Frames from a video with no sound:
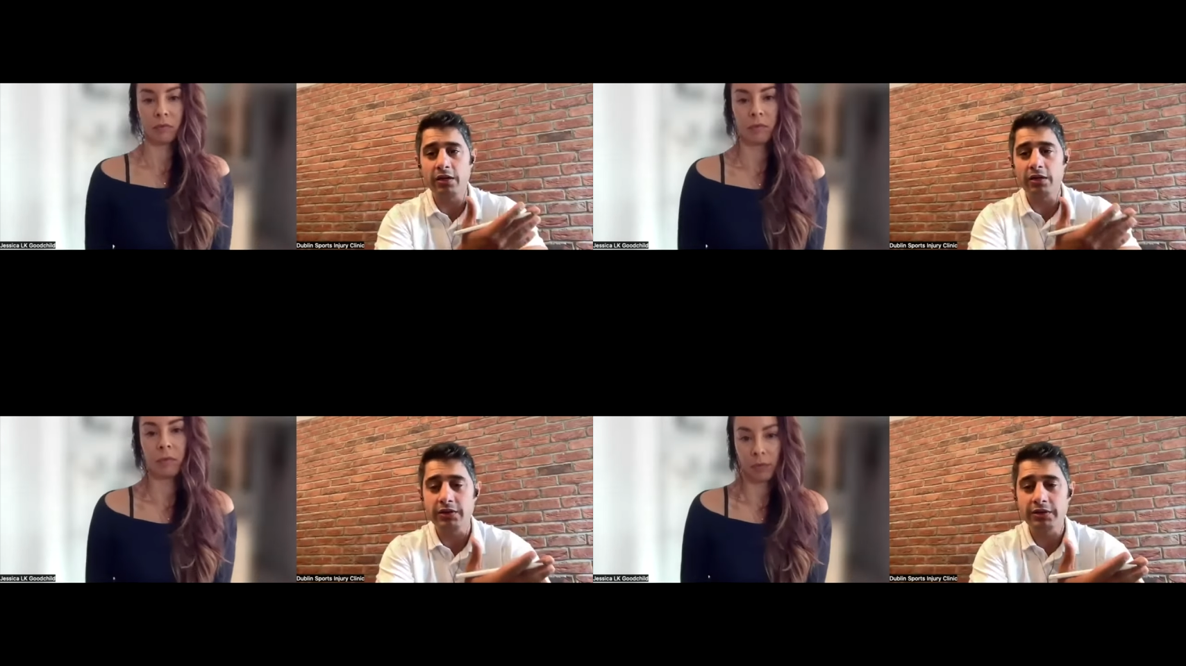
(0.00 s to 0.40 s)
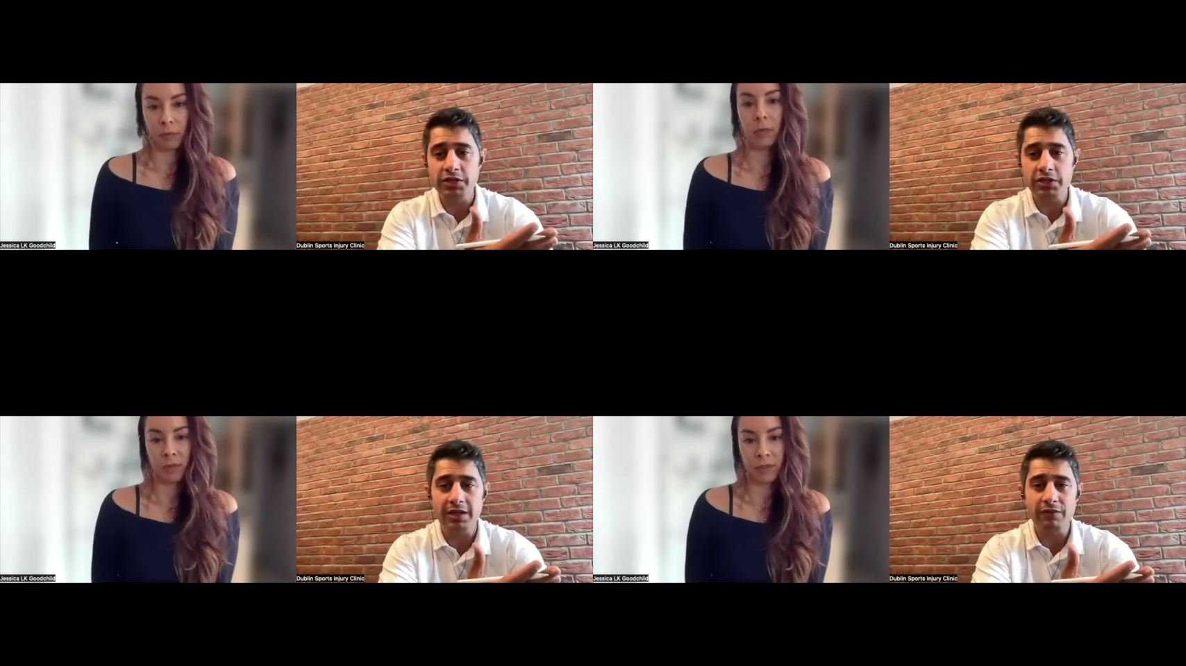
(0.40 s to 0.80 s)

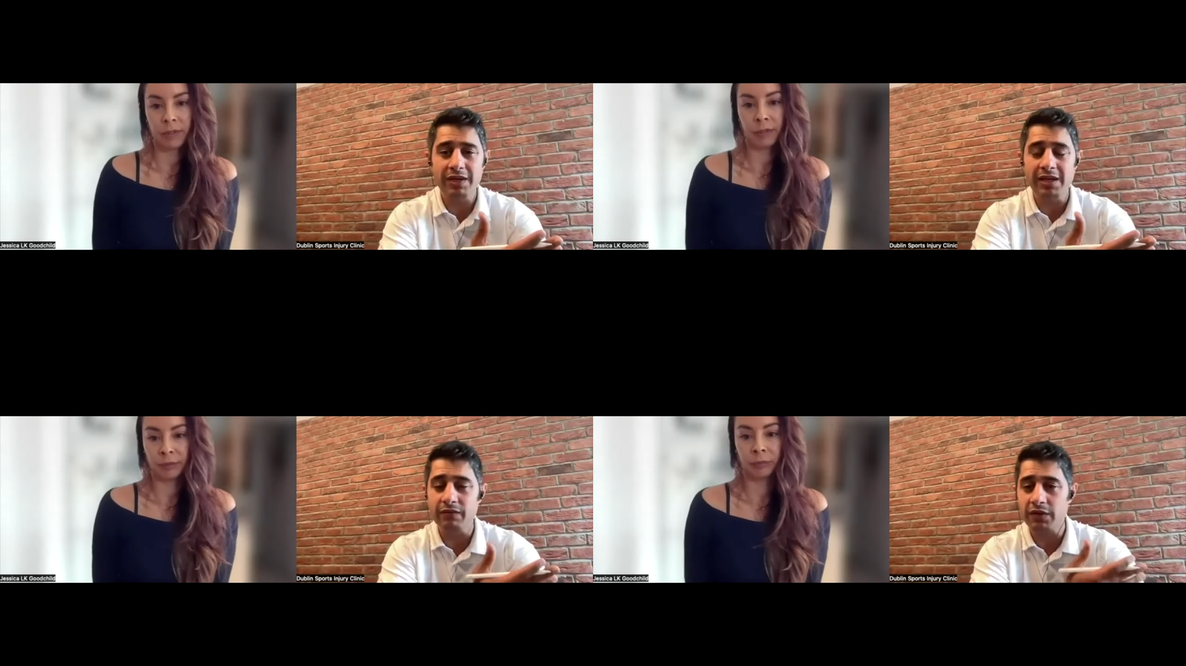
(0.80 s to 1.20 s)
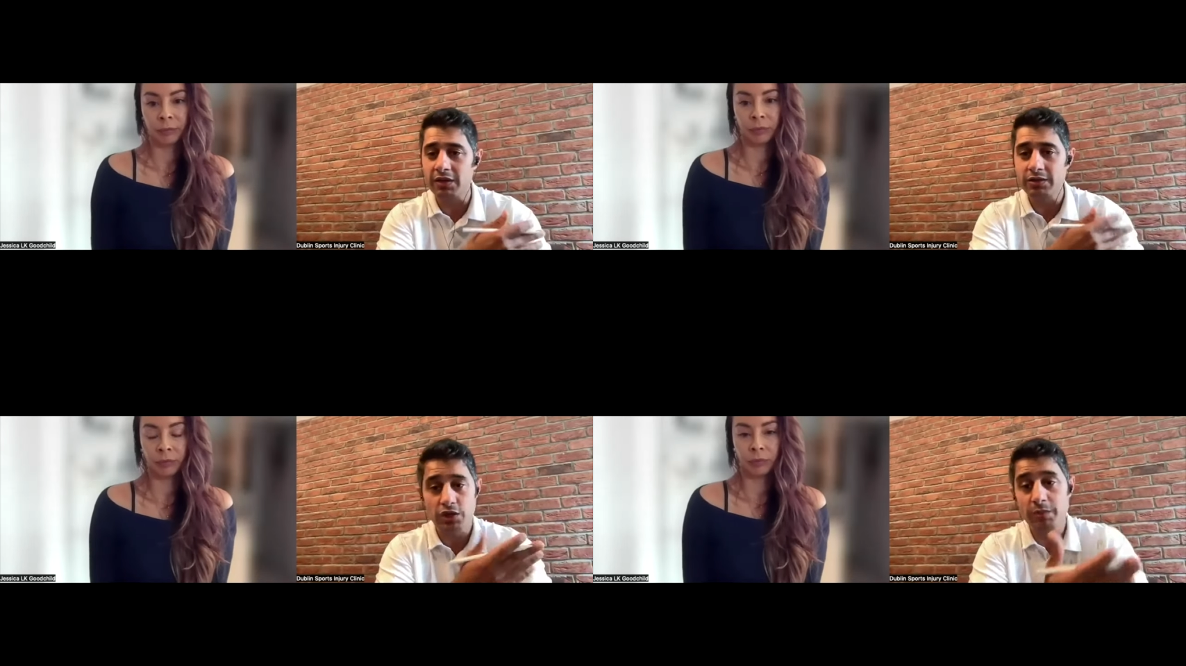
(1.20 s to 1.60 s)
Speaker 1: consultation that we get with
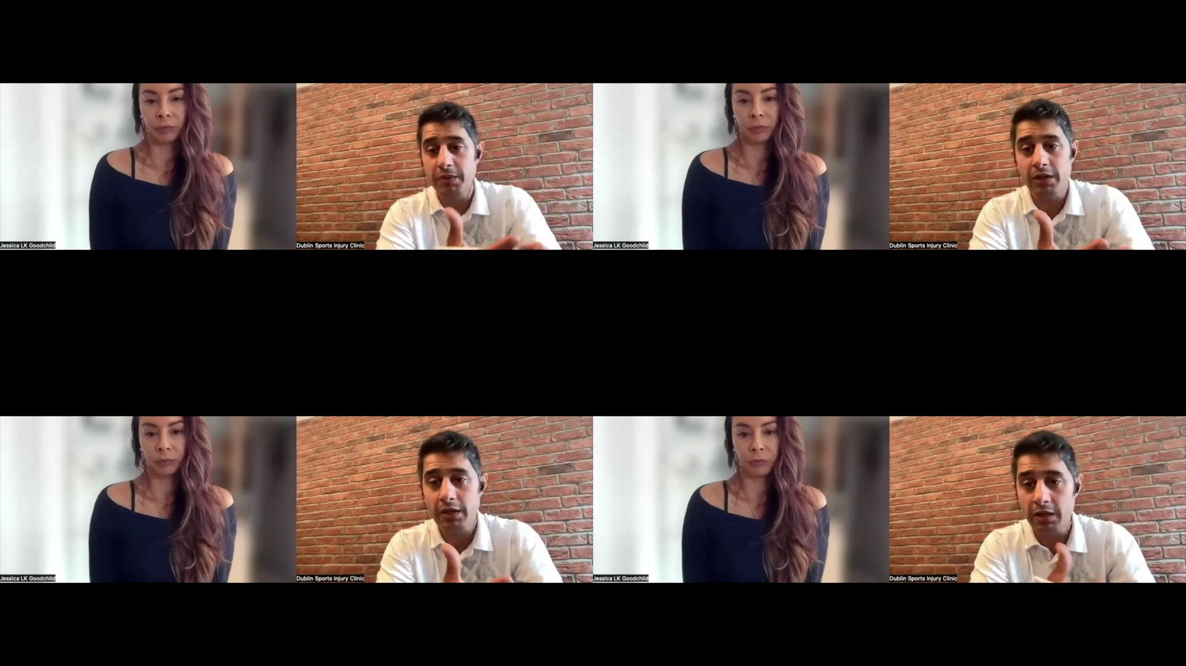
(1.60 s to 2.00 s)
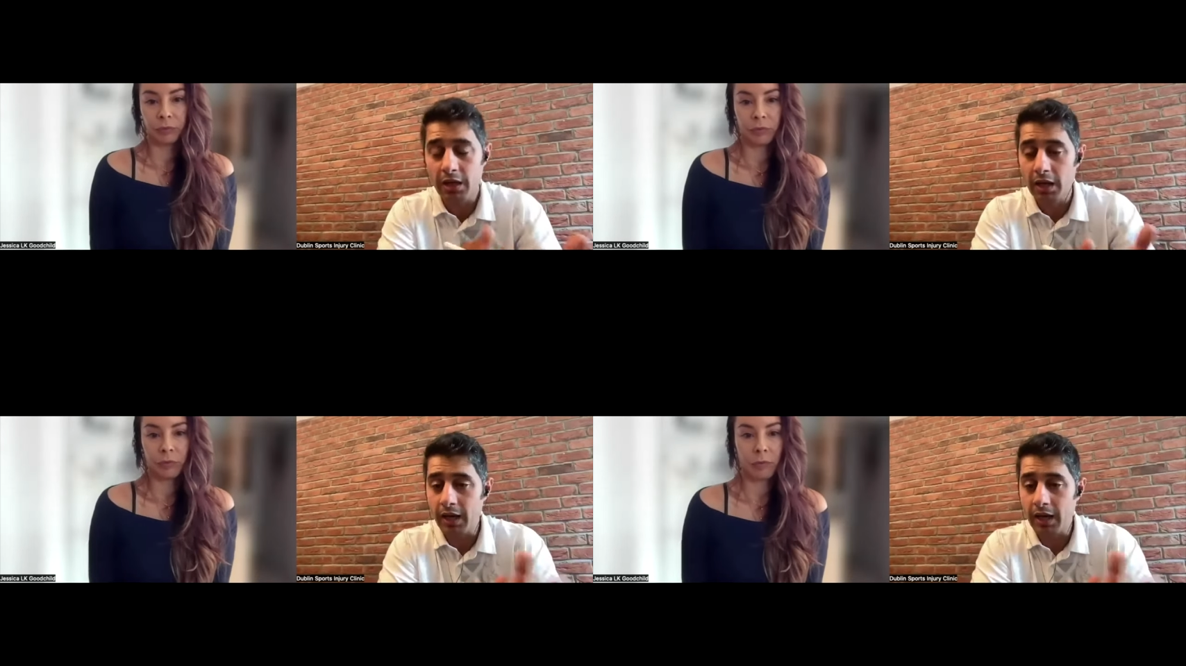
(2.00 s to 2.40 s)
GP
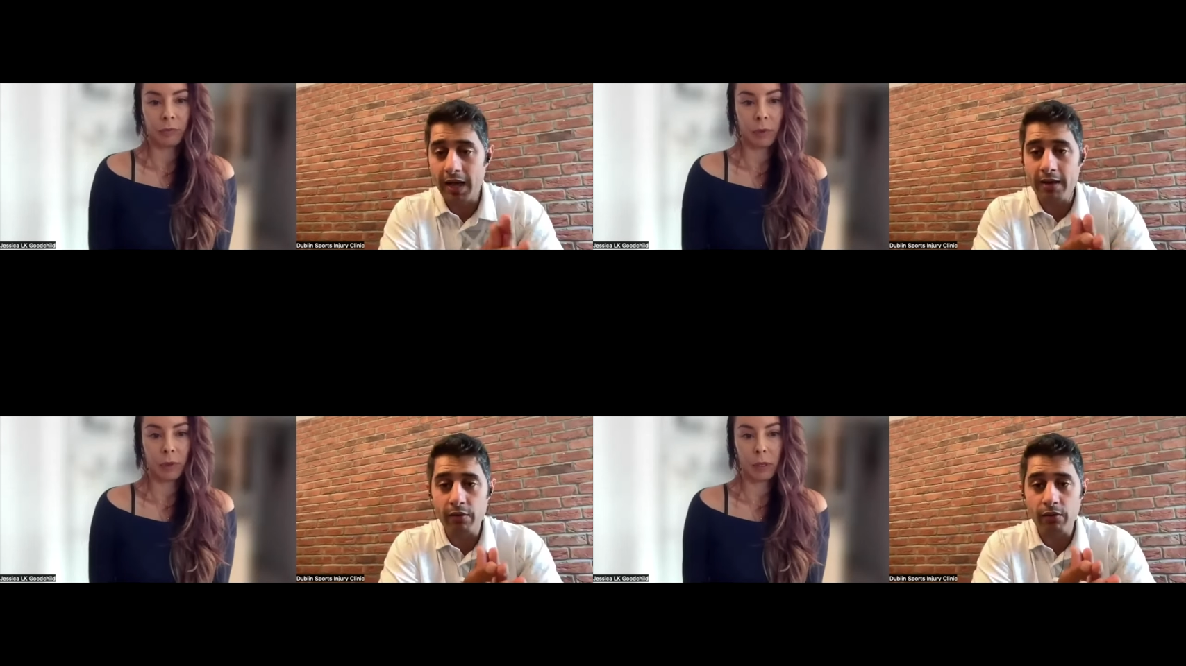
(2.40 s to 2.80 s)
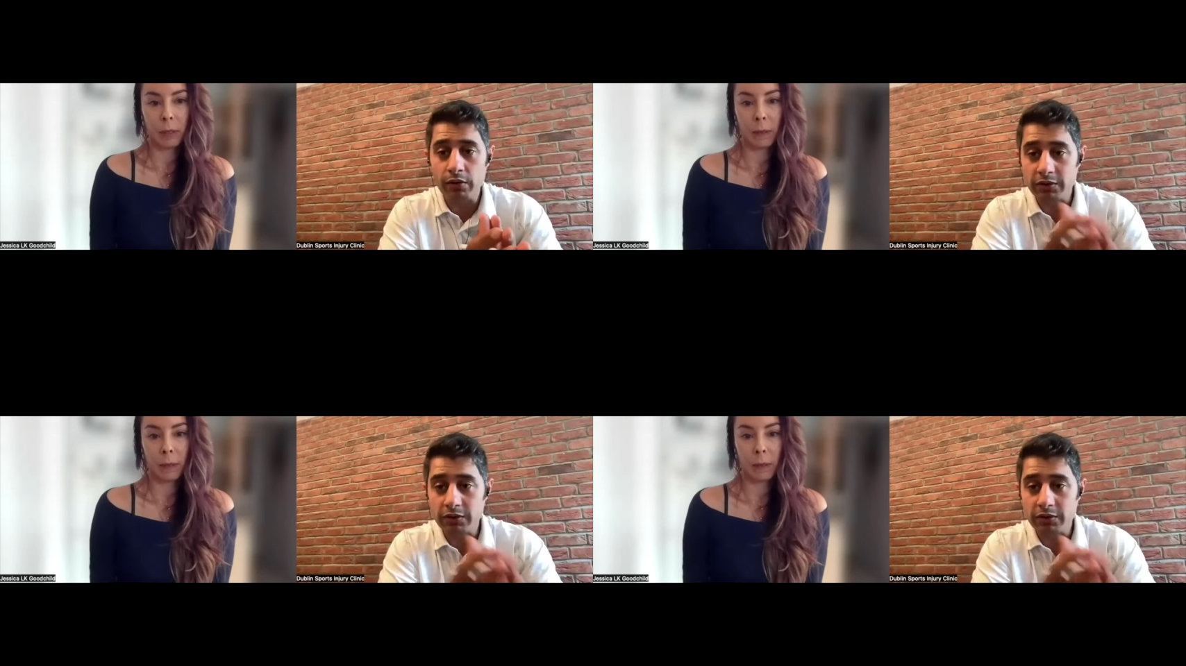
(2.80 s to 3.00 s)
uh, or